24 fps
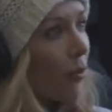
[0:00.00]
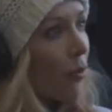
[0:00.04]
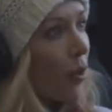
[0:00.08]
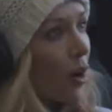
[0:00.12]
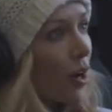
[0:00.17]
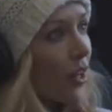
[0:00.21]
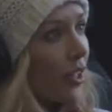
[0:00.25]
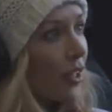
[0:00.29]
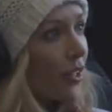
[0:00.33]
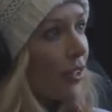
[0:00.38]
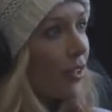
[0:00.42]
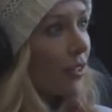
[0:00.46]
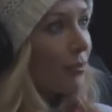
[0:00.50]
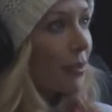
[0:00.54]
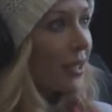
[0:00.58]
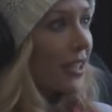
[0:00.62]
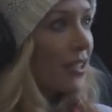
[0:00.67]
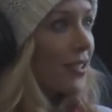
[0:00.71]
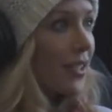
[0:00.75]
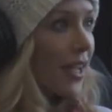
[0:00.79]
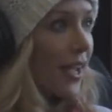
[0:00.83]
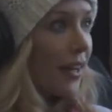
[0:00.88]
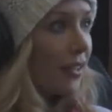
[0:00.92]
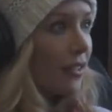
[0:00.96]
wanted,
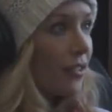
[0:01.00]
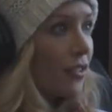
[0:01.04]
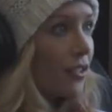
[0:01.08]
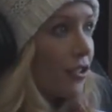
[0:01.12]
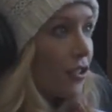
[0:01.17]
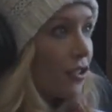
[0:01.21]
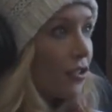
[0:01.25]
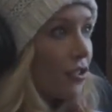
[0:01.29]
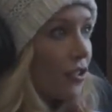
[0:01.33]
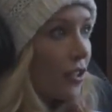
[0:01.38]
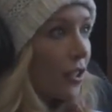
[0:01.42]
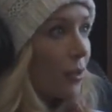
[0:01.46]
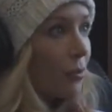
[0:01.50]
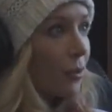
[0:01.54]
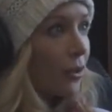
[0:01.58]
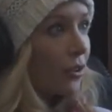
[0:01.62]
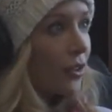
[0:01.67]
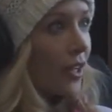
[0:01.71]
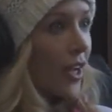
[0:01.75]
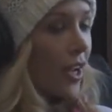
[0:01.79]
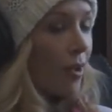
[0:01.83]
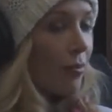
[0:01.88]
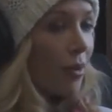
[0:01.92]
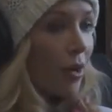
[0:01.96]
because Kayden's a 2-syllable
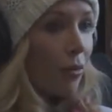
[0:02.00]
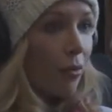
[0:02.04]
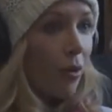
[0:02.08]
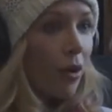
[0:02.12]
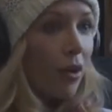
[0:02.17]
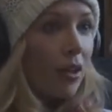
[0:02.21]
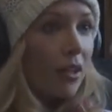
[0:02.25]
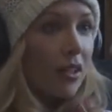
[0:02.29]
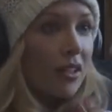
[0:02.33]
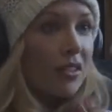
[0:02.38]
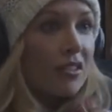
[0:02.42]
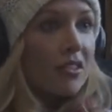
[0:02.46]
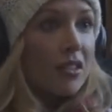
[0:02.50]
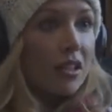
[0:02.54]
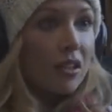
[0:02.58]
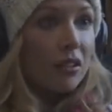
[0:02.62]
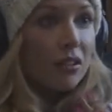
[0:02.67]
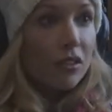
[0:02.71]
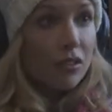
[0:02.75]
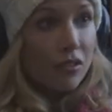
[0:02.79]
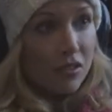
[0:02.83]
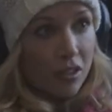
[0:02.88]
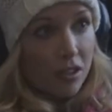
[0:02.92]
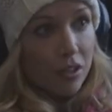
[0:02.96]
name, I wanted a
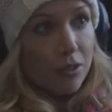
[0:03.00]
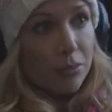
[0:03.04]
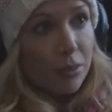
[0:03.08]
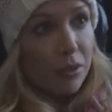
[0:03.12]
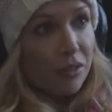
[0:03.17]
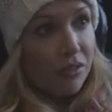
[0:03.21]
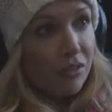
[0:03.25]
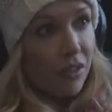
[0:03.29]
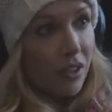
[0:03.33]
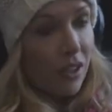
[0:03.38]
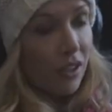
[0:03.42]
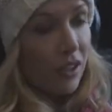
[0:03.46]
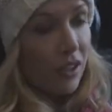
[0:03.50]
single syllable for the